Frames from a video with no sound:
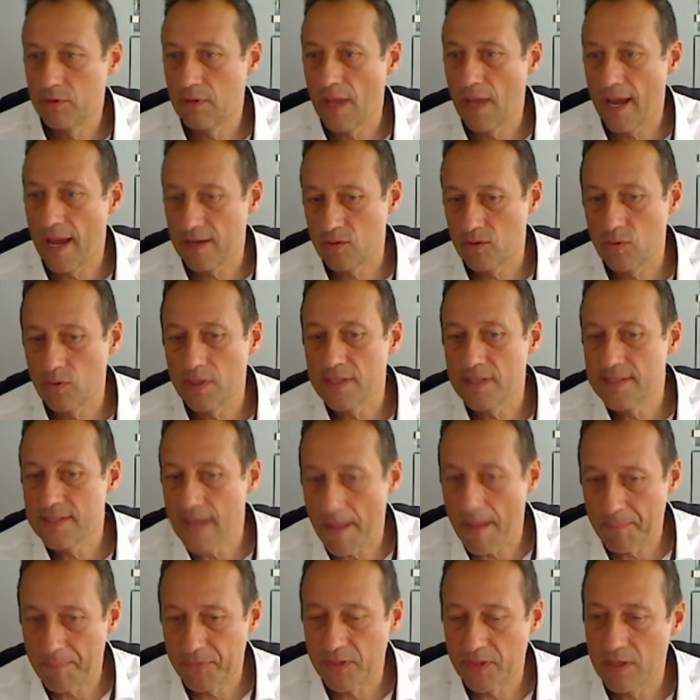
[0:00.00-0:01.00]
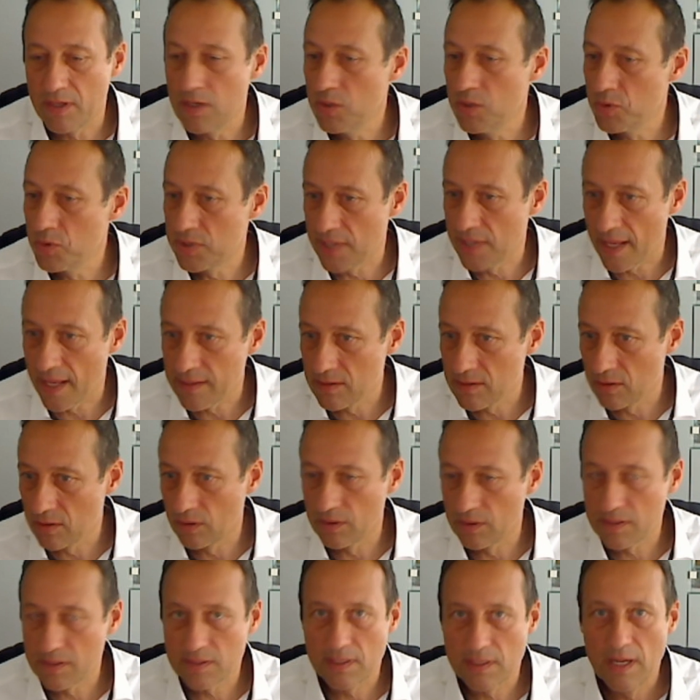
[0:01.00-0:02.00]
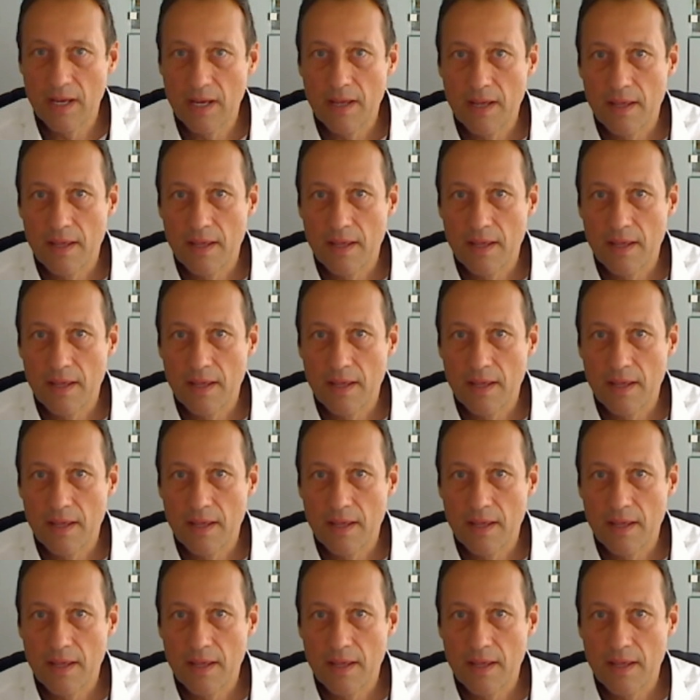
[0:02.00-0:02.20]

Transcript: had to adapt the new sensors.